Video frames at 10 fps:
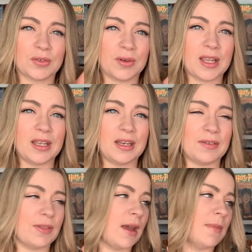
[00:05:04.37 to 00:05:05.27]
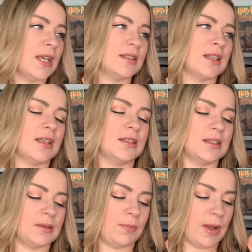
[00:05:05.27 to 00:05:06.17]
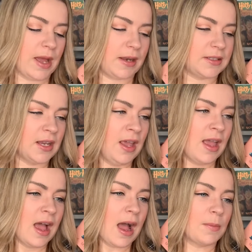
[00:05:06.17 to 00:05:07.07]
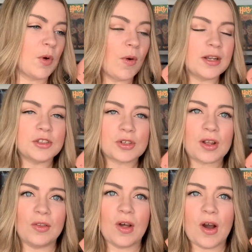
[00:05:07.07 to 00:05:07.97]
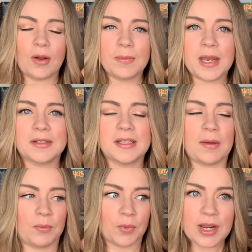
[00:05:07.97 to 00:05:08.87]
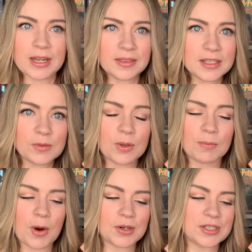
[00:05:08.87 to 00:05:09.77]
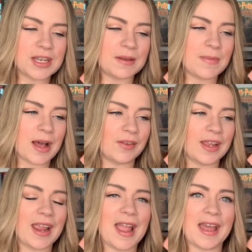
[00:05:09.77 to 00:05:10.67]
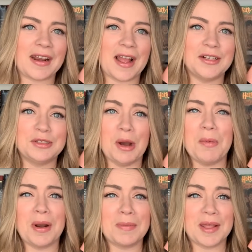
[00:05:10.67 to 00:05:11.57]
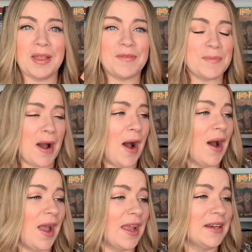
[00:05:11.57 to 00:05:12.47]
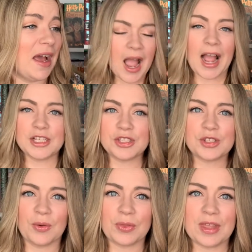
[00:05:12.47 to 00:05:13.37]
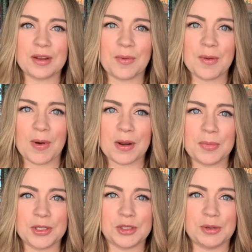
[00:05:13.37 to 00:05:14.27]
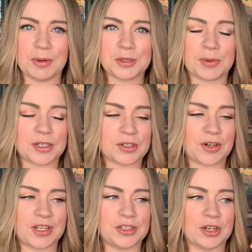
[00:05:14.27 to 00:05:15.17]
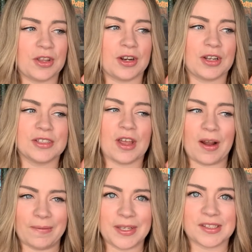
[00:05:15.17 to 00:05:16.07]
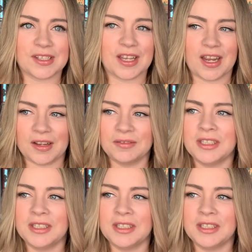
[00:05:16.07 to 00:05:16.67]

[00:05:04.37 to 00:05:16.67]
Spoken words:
read, if that makes sense. But I'm going to truck along because I'm reading this with Marcy and Melly, and I don't want to be left behind. I just don't think we want to put too much pressure on each other because obviously